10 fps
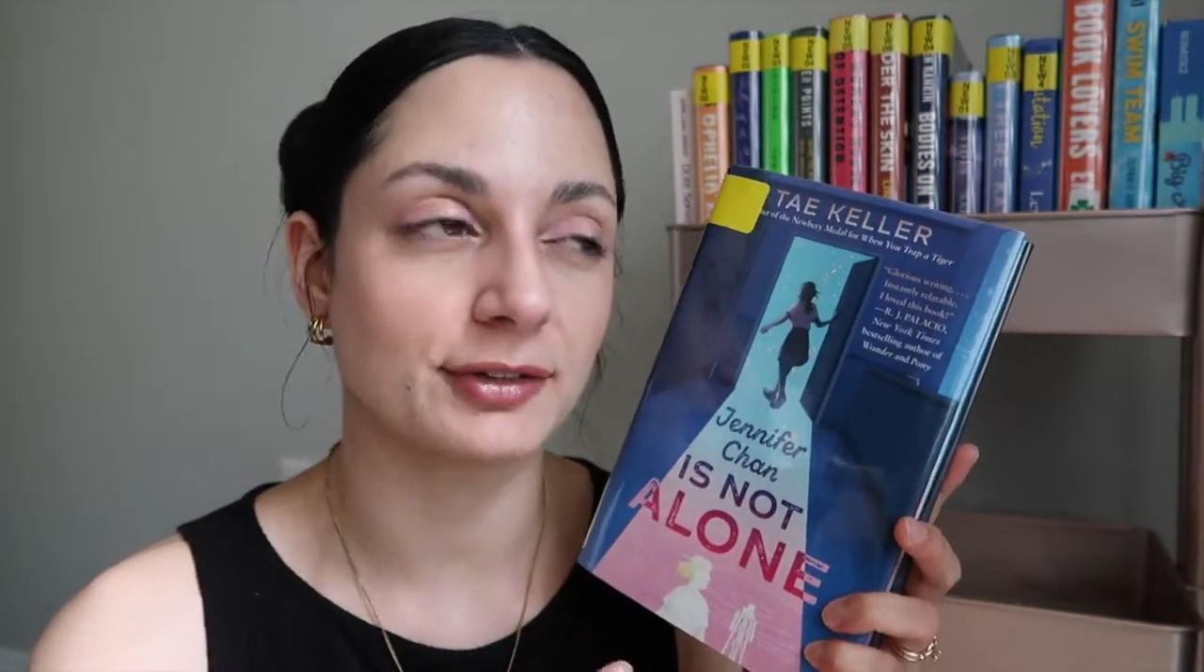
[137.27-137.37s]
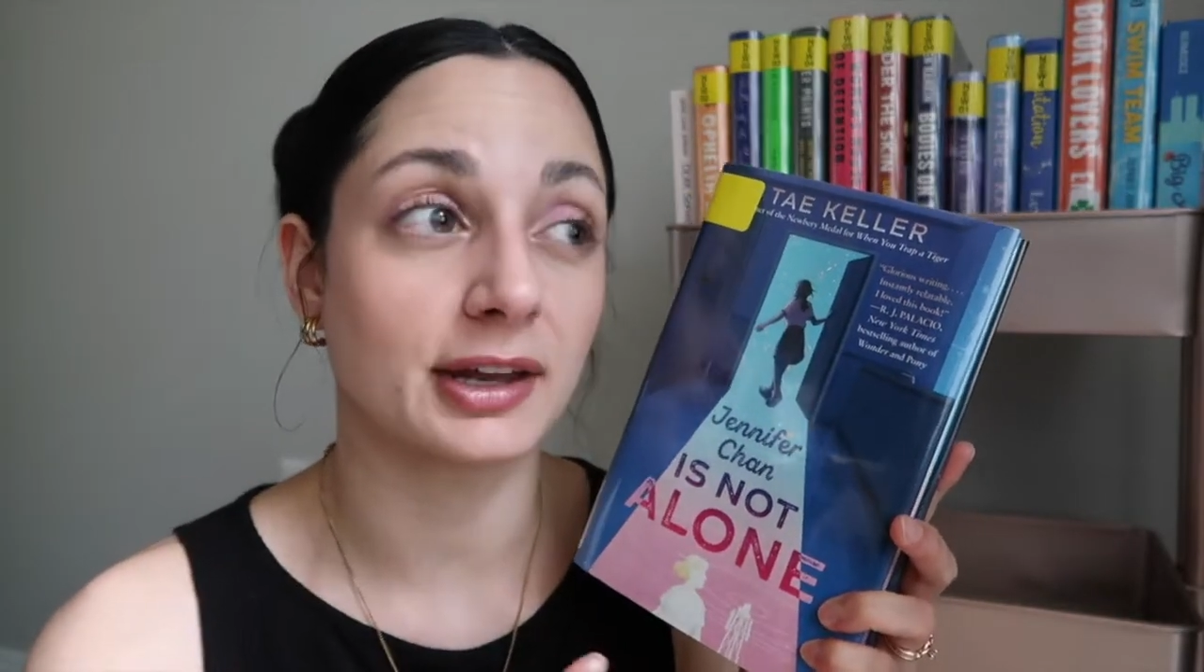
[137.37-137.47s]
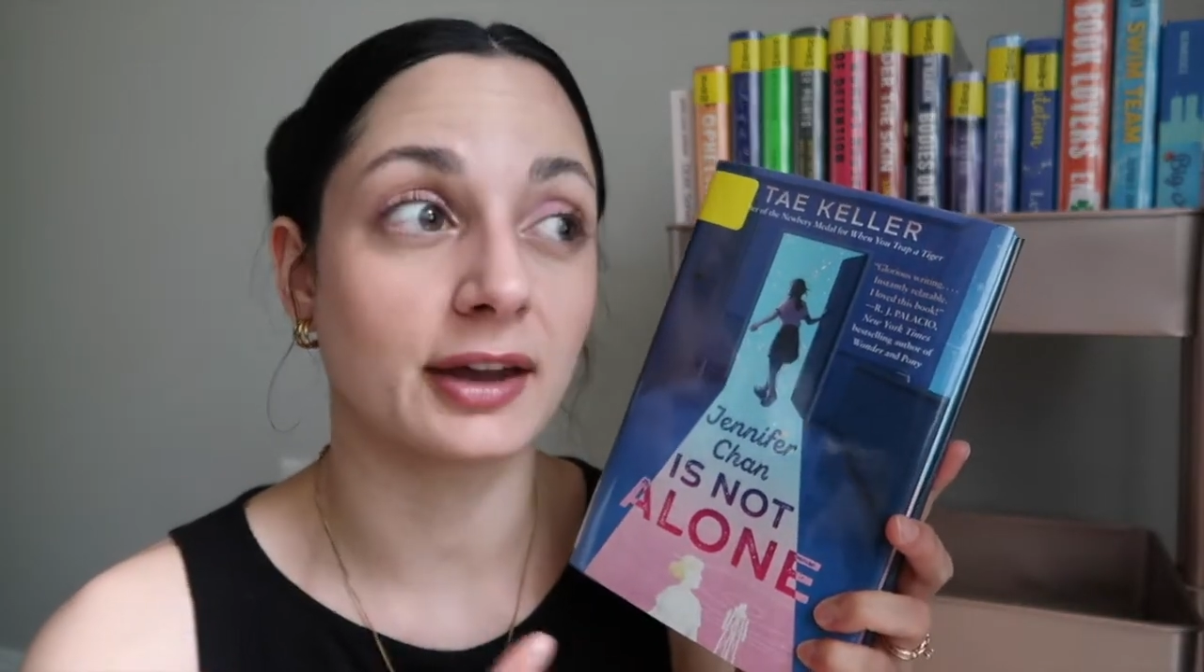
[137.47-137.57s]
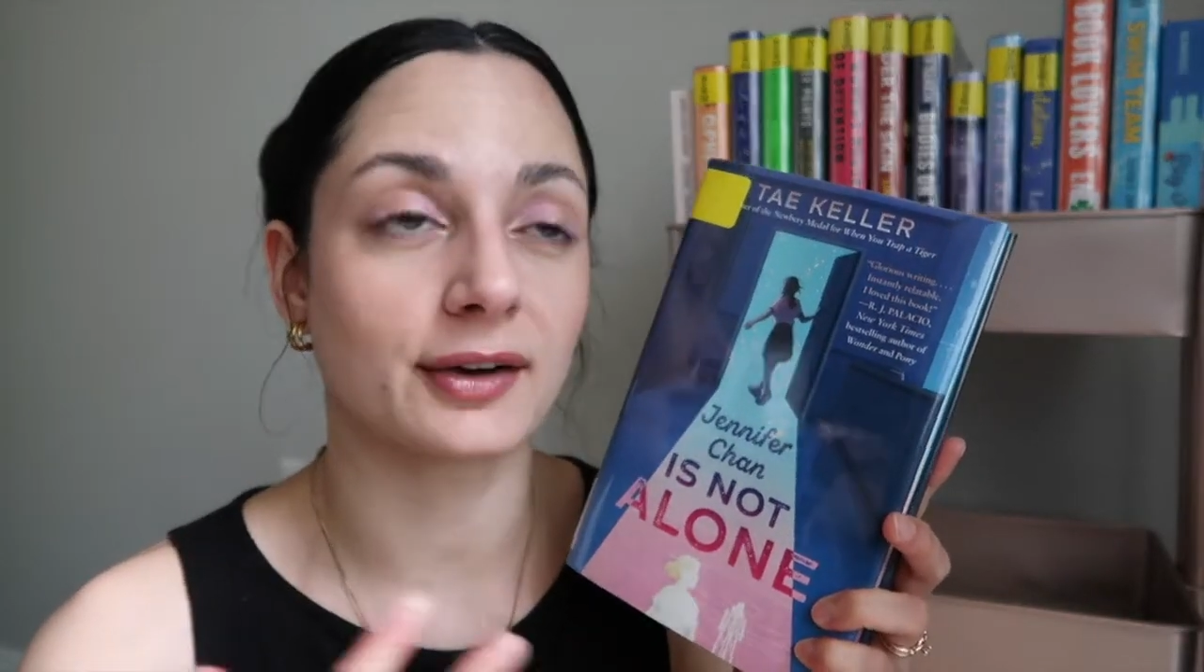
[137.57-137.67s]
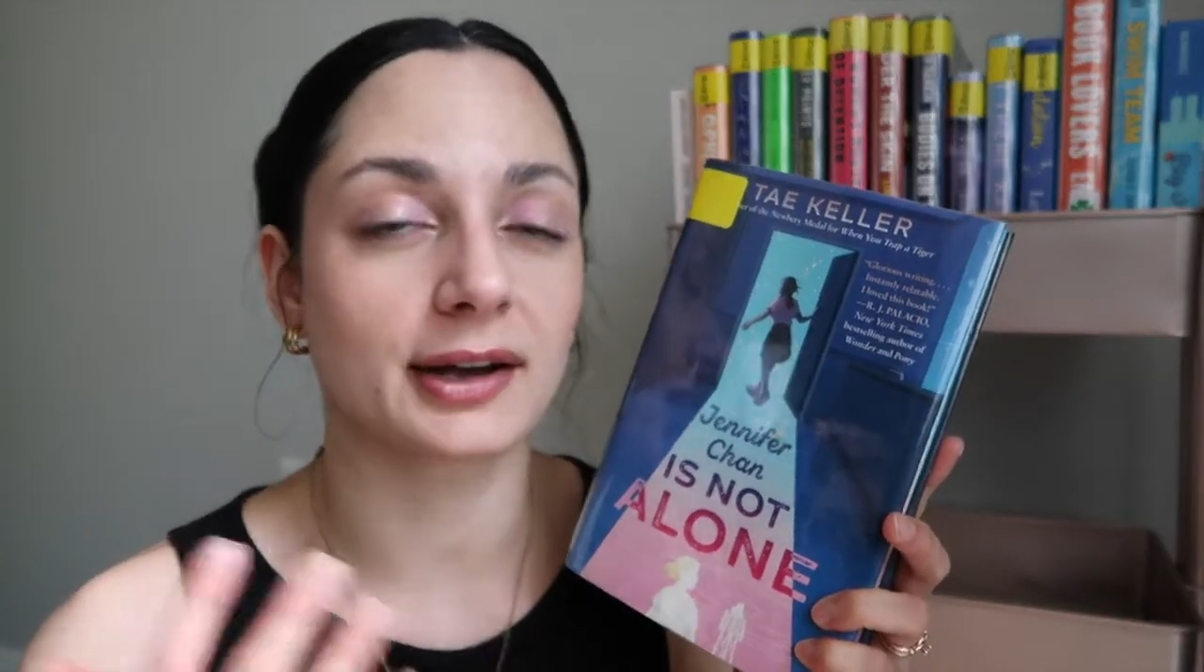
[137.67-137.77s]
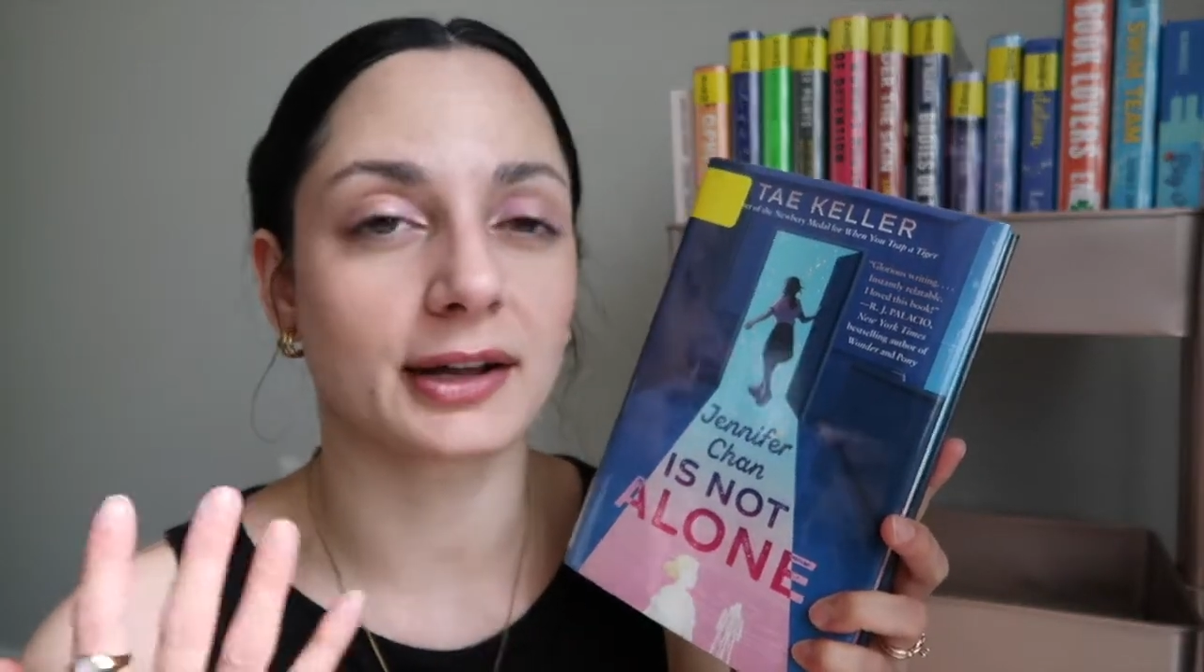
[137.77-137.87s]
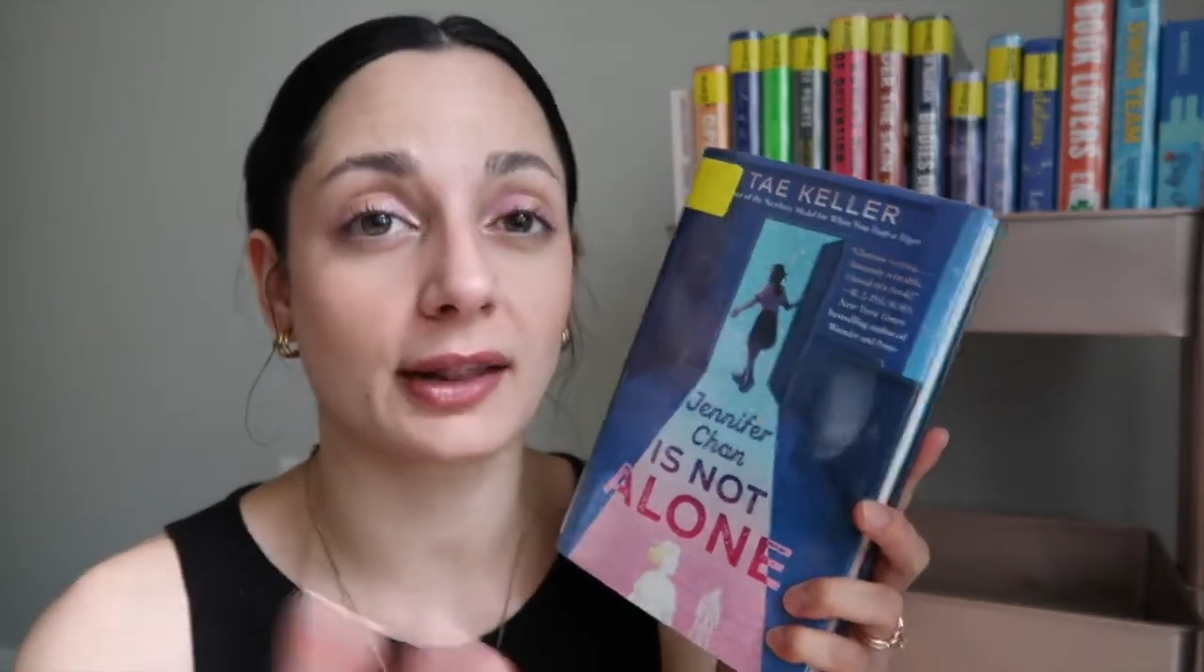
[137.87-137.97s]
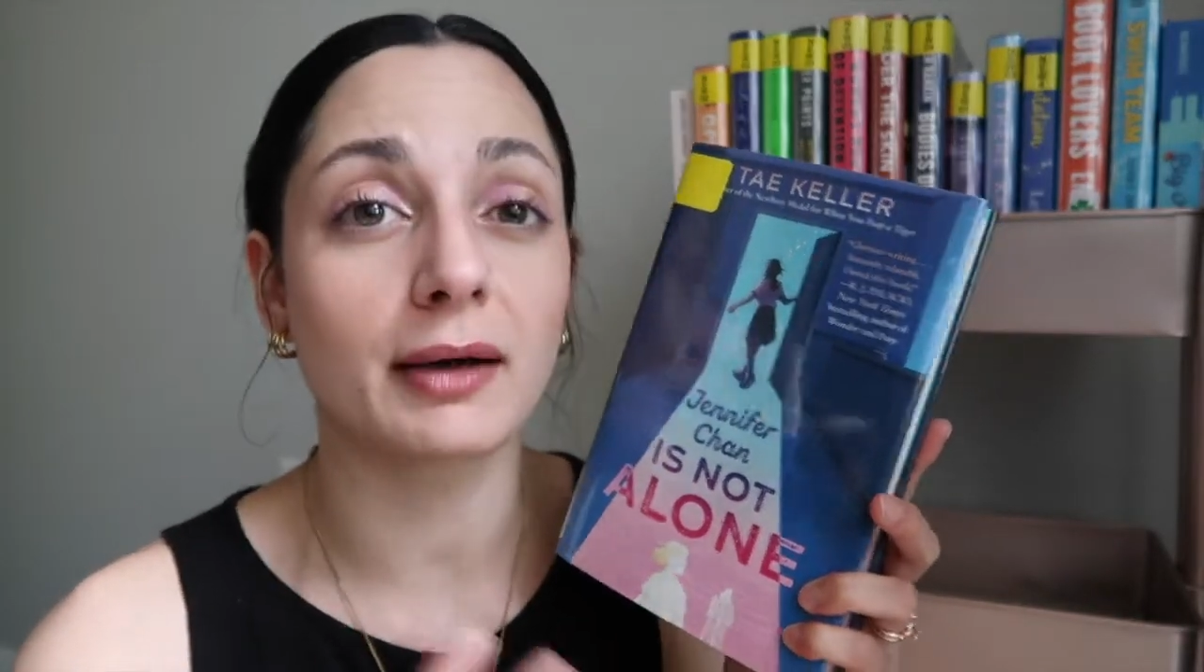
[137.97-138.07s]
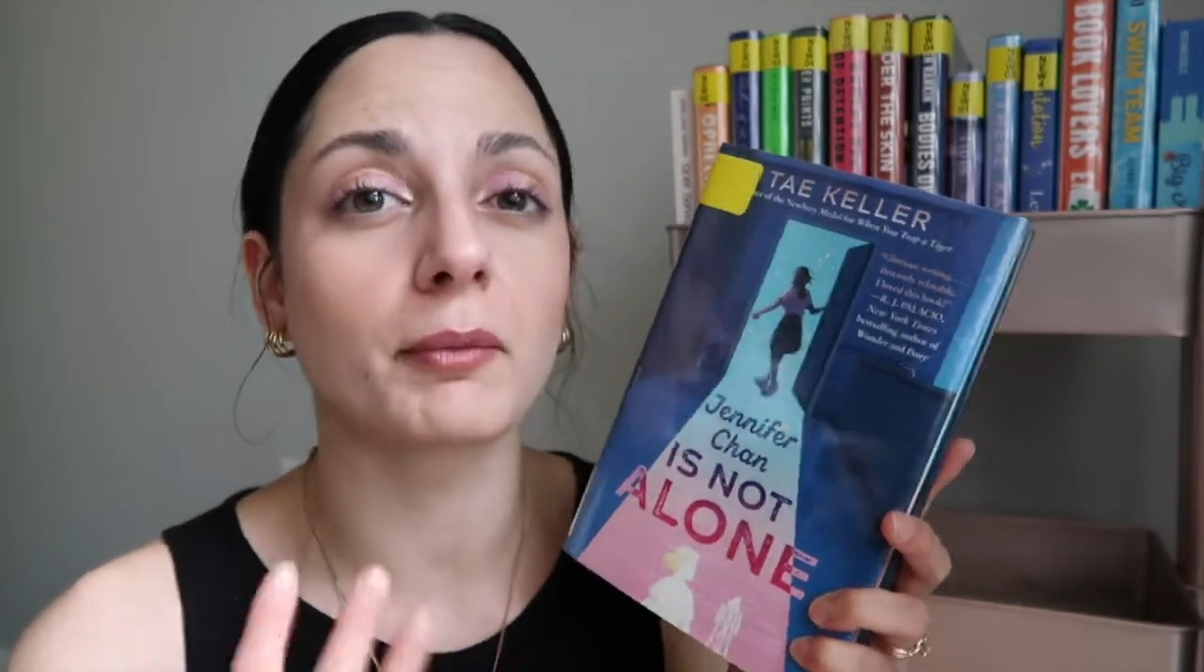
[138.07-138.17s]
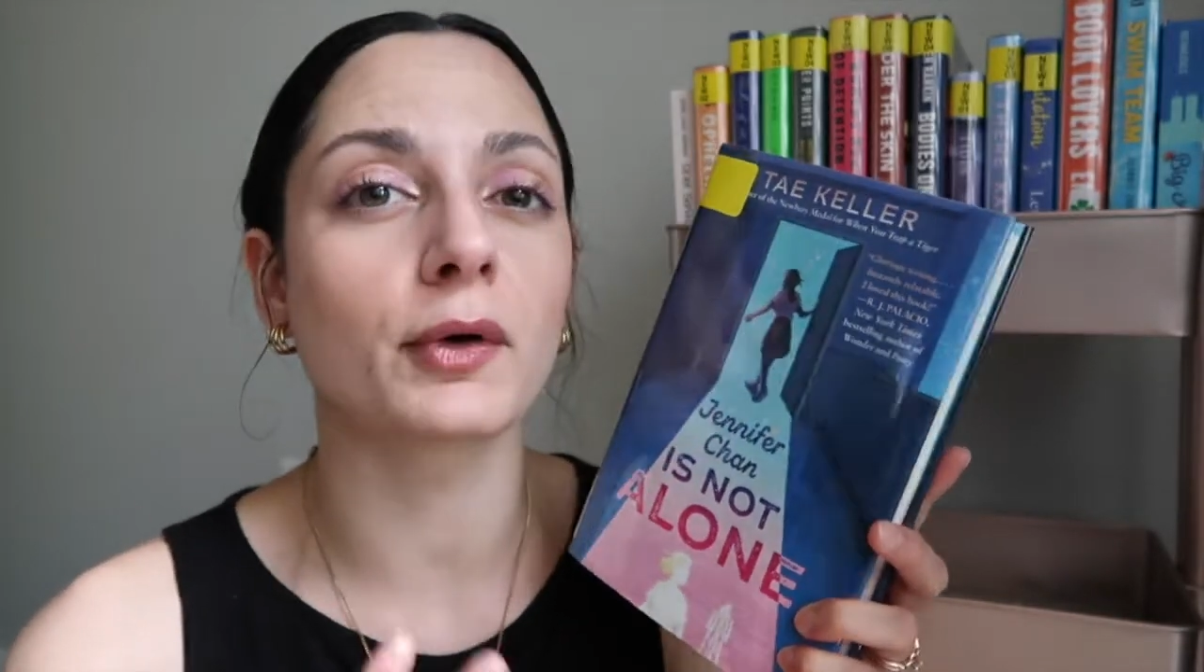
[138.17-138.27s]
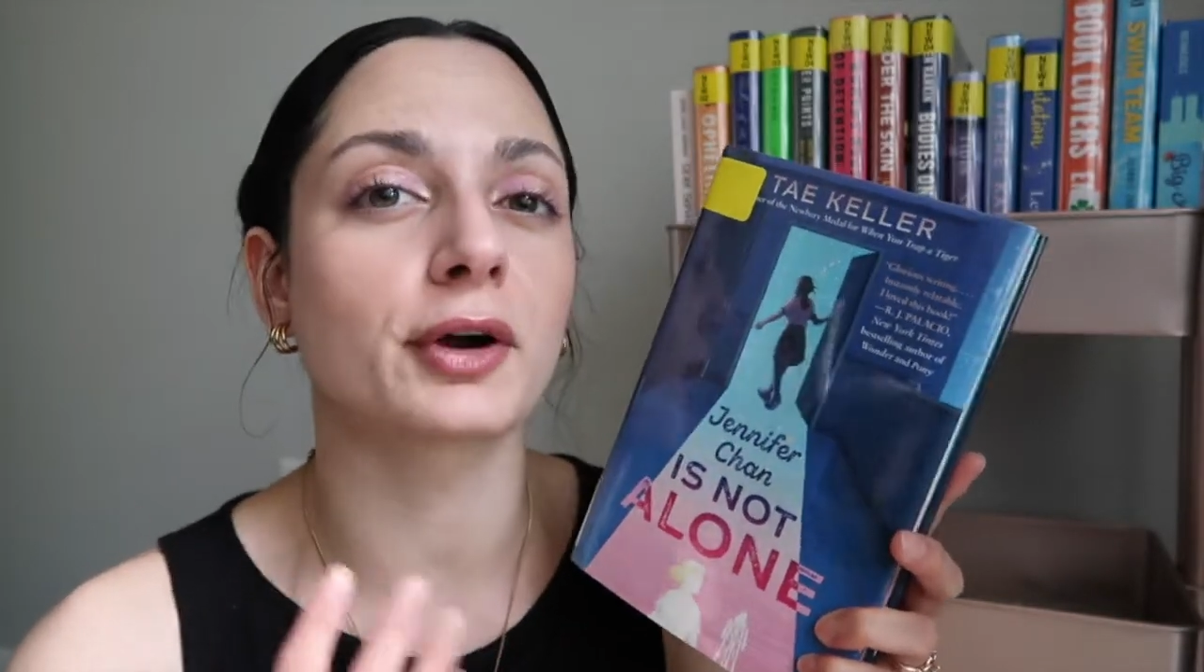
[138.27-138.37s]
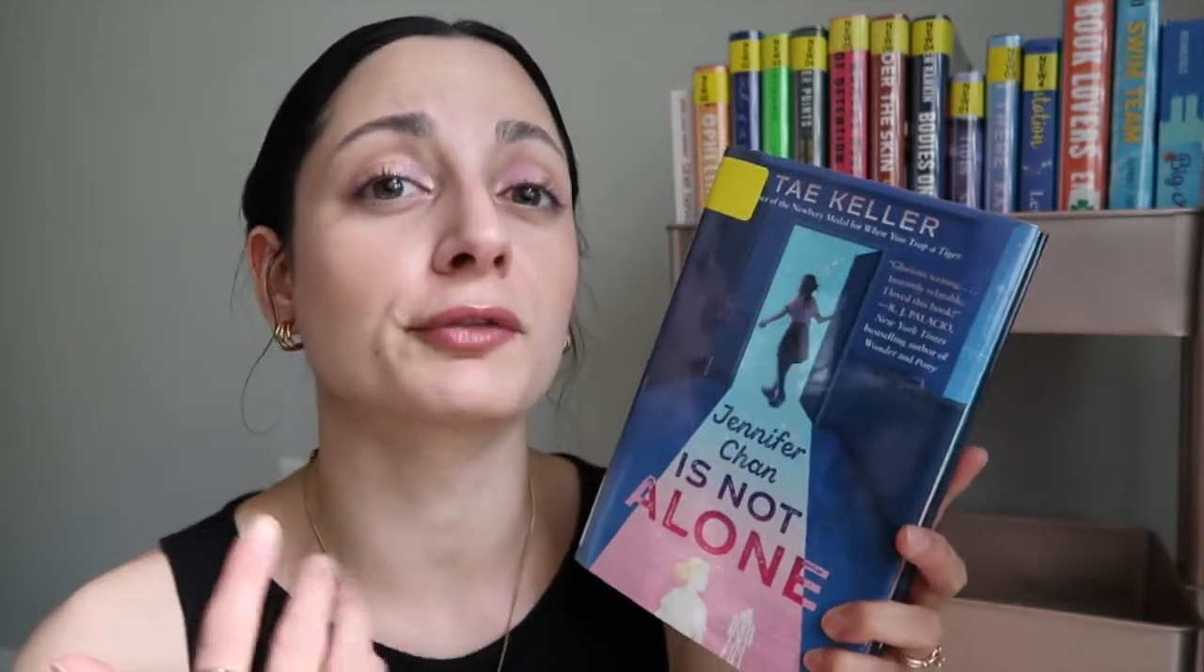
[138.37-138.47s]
in here and a lot more